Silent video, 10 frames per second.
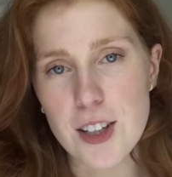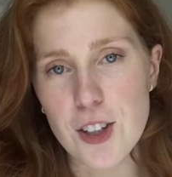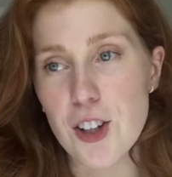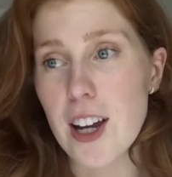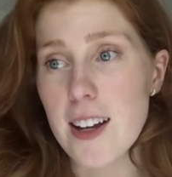
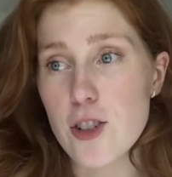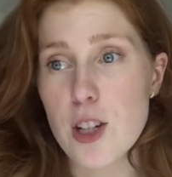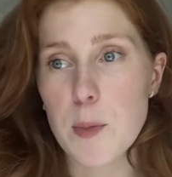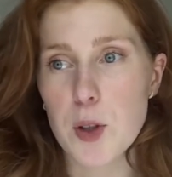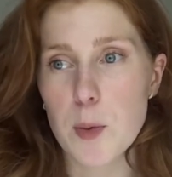you. And
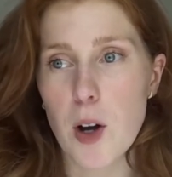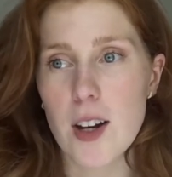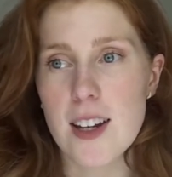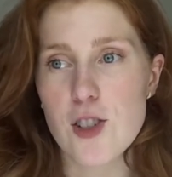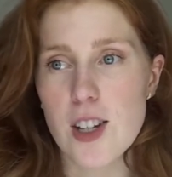she put them on
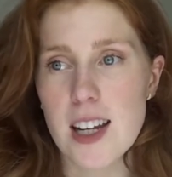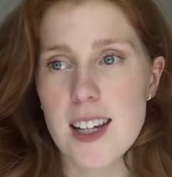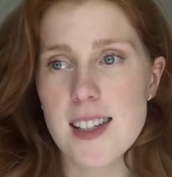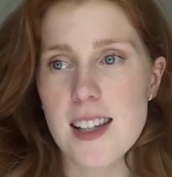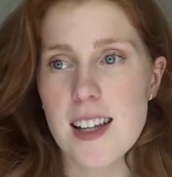and
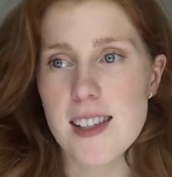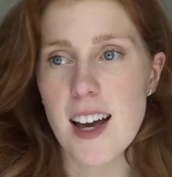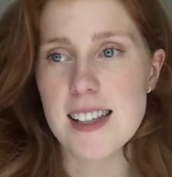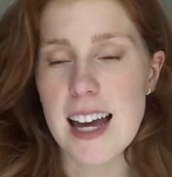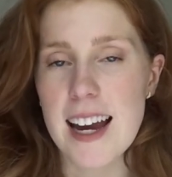she's a
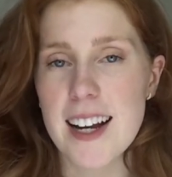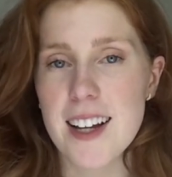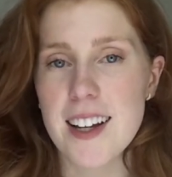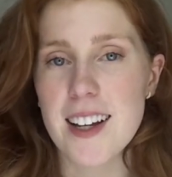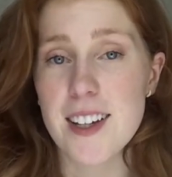size eight
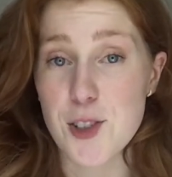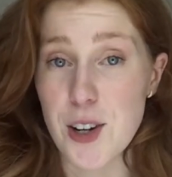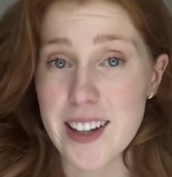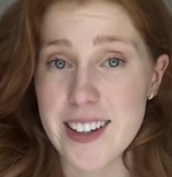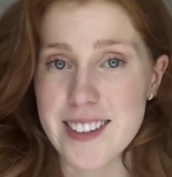
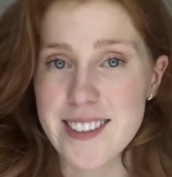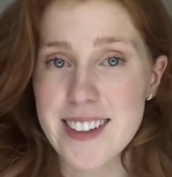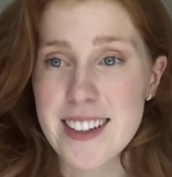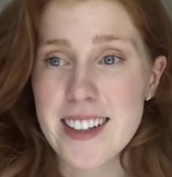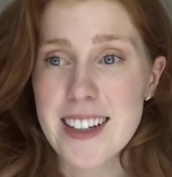Australian
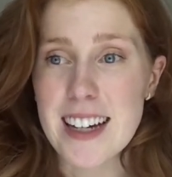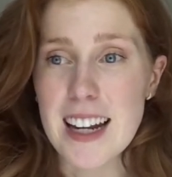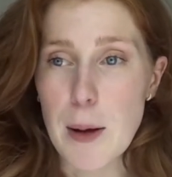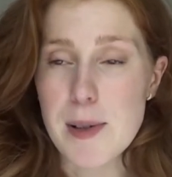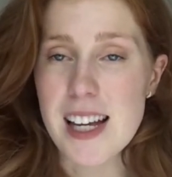
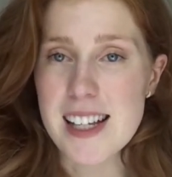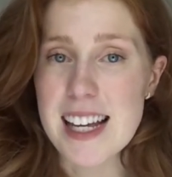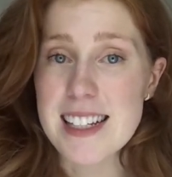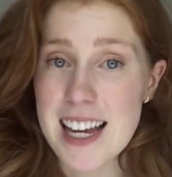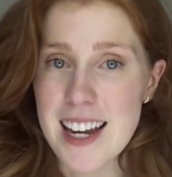and I'm a size
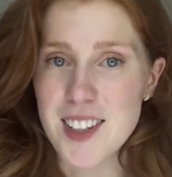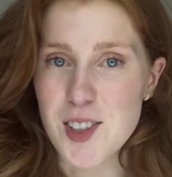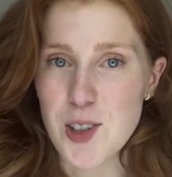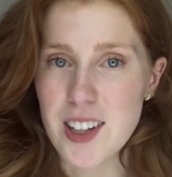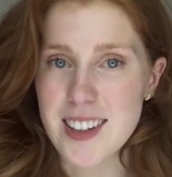ten
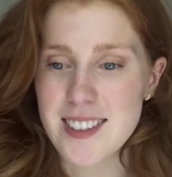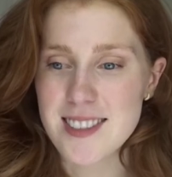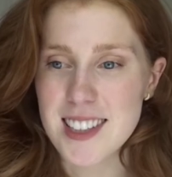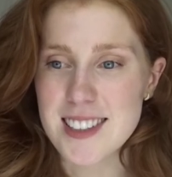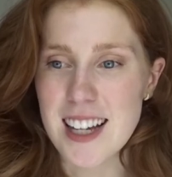Australian.
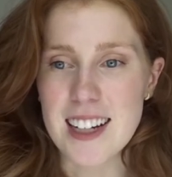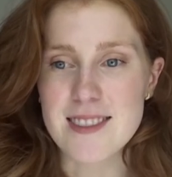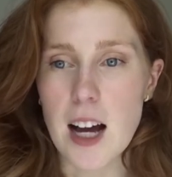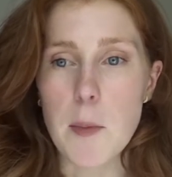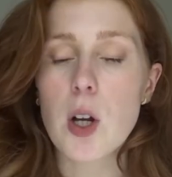I was like,
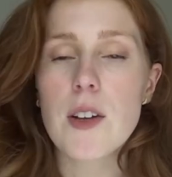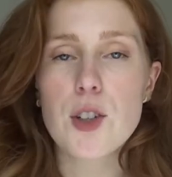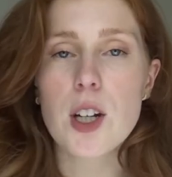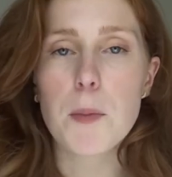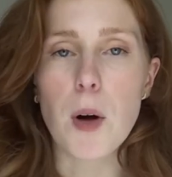I'm not even
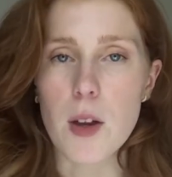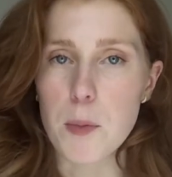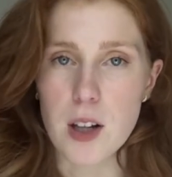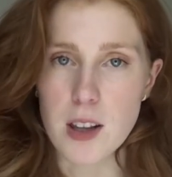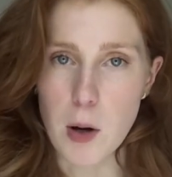going to bother
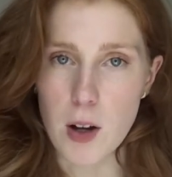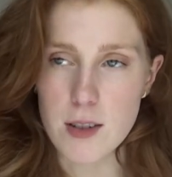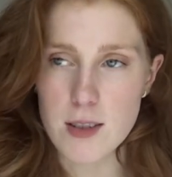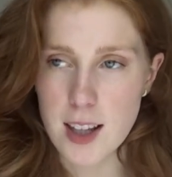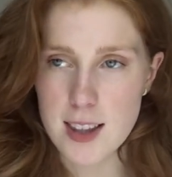putting them
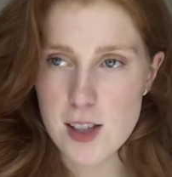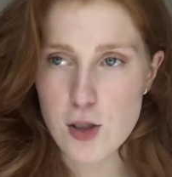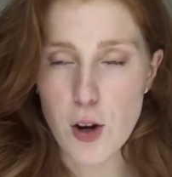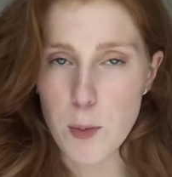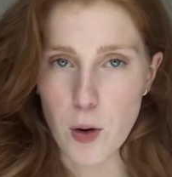on. Like, there's
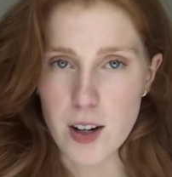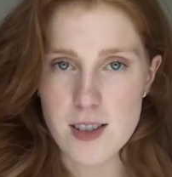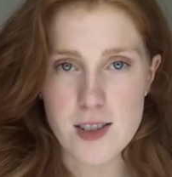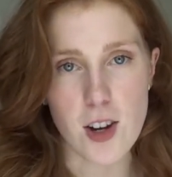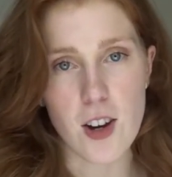no
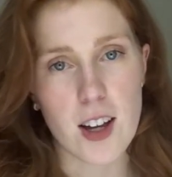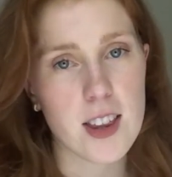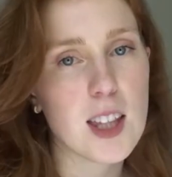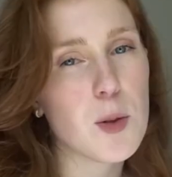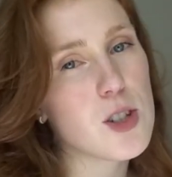point. So I
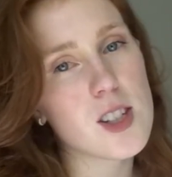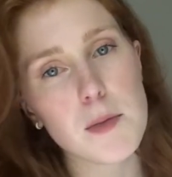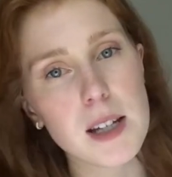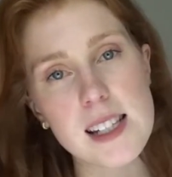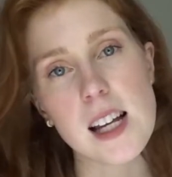think there was just a
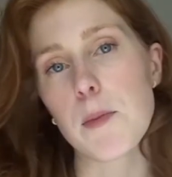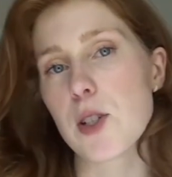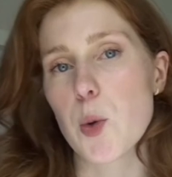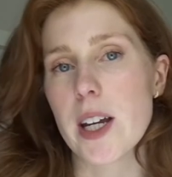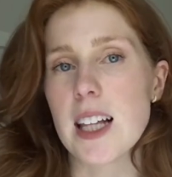mix up
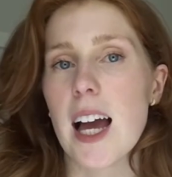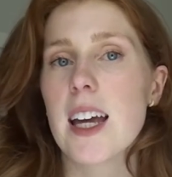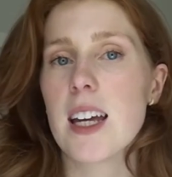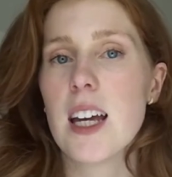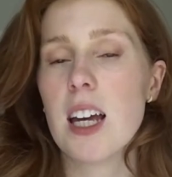between
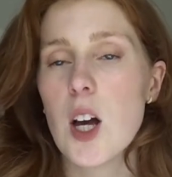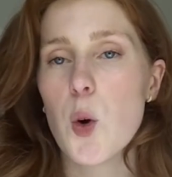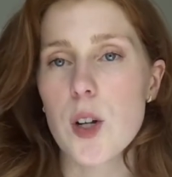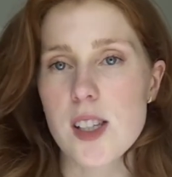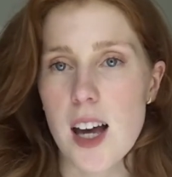like
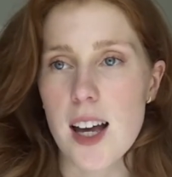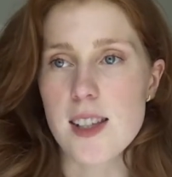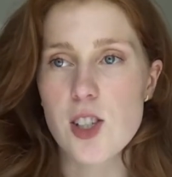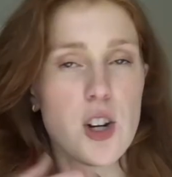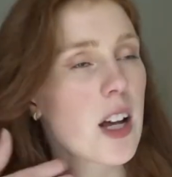what
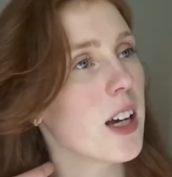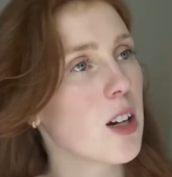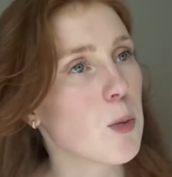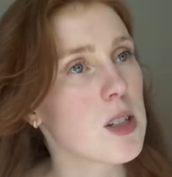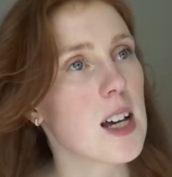size Australia
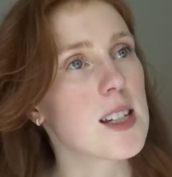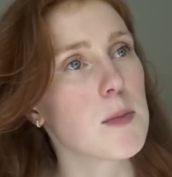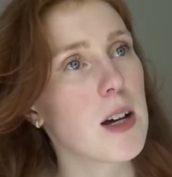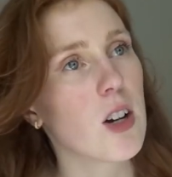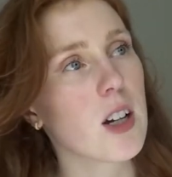and what size
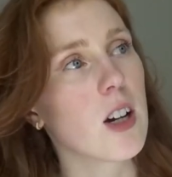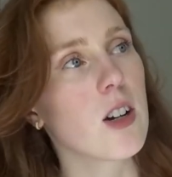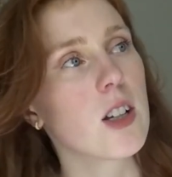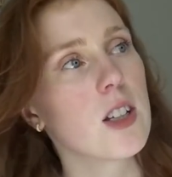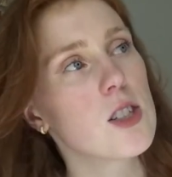America.
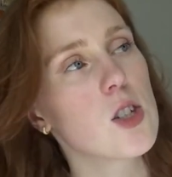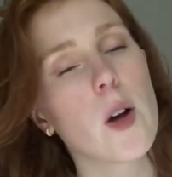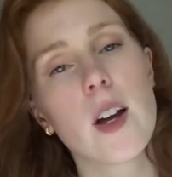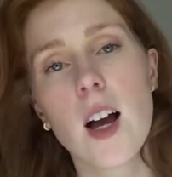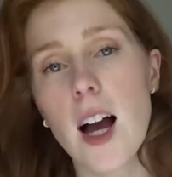And so
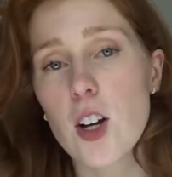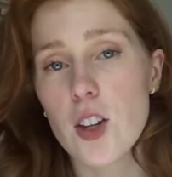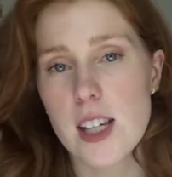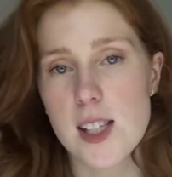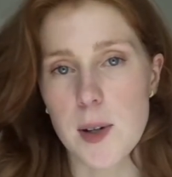I, I
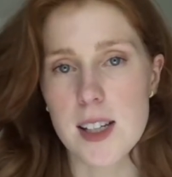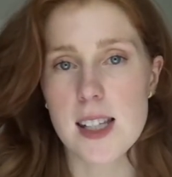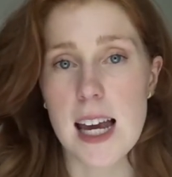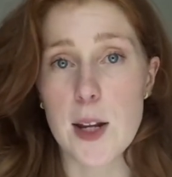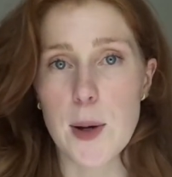got these
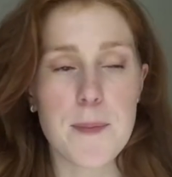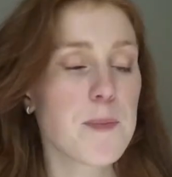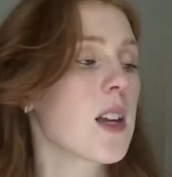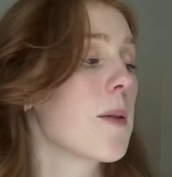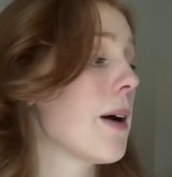ones anyway,
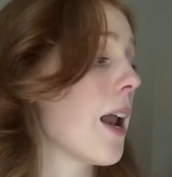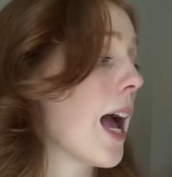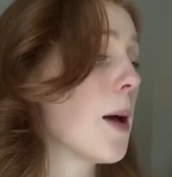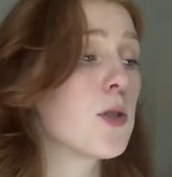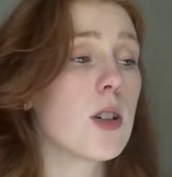but
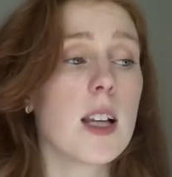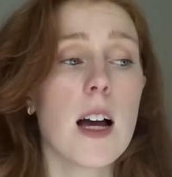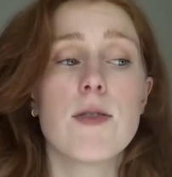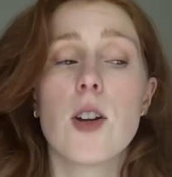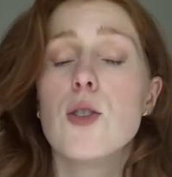absolutely
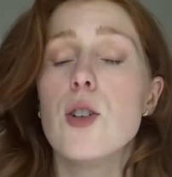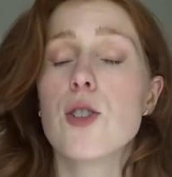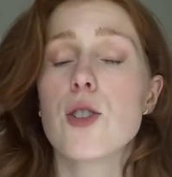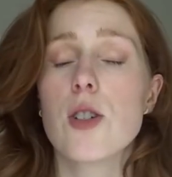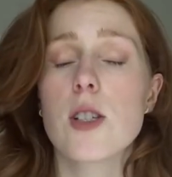loved.
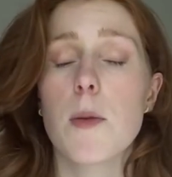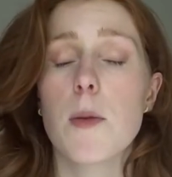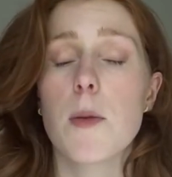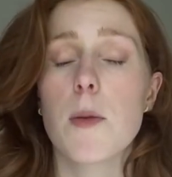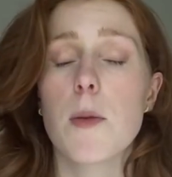
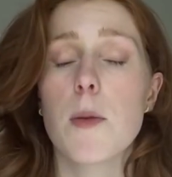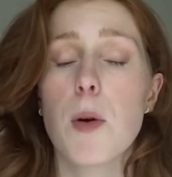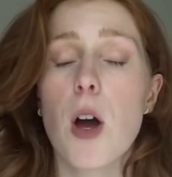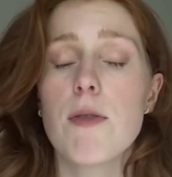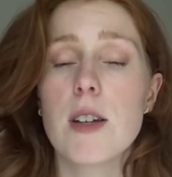Nude shoes are
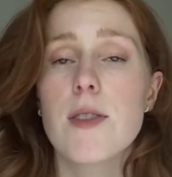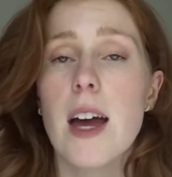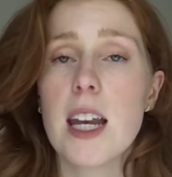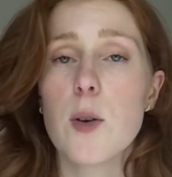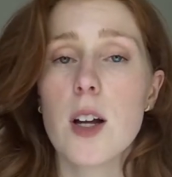perfect for
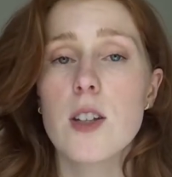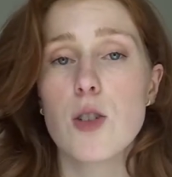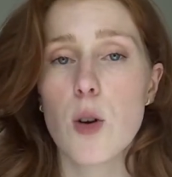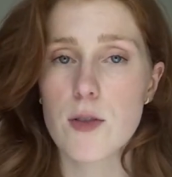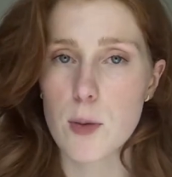anyone. You
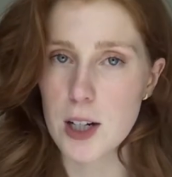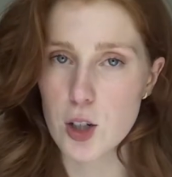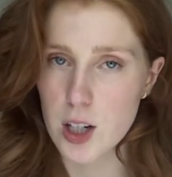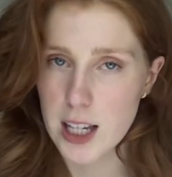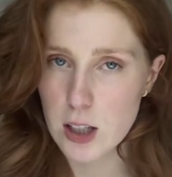know, I've got my
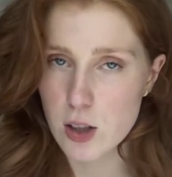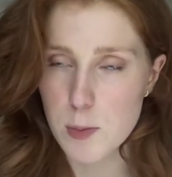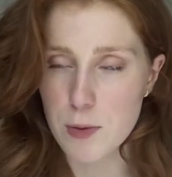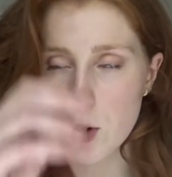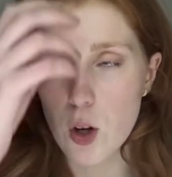nude heels
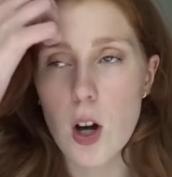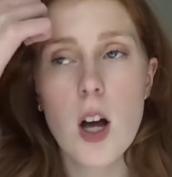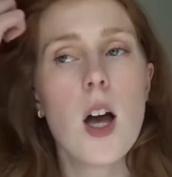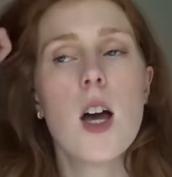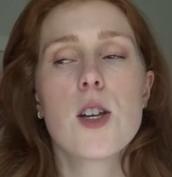before,
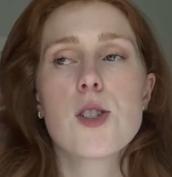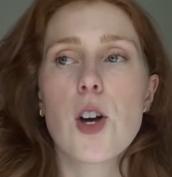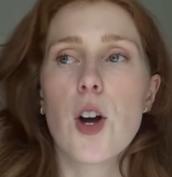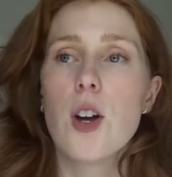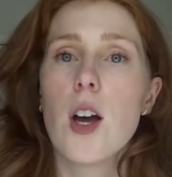
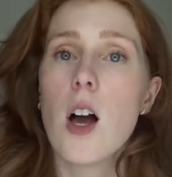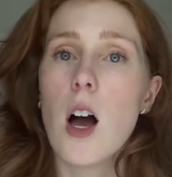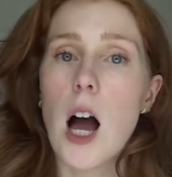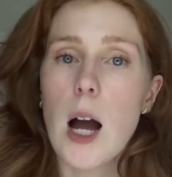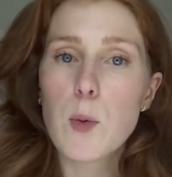so
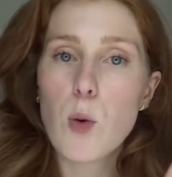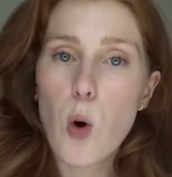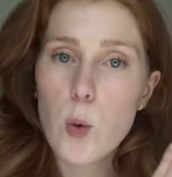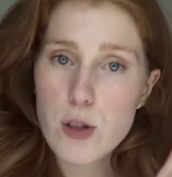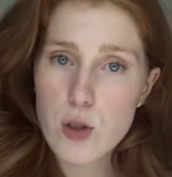I will
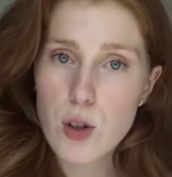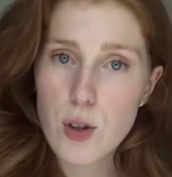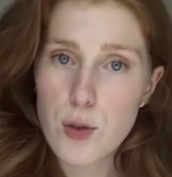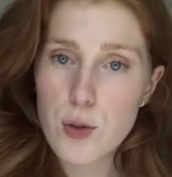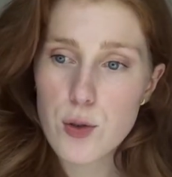always
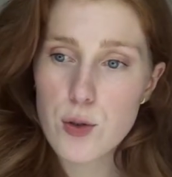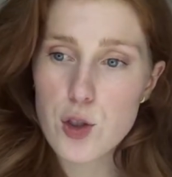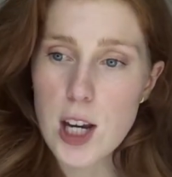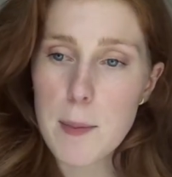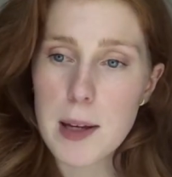
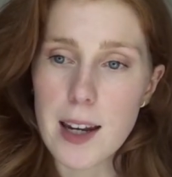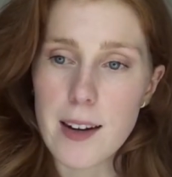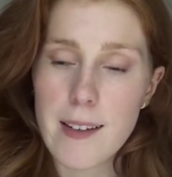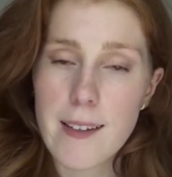champion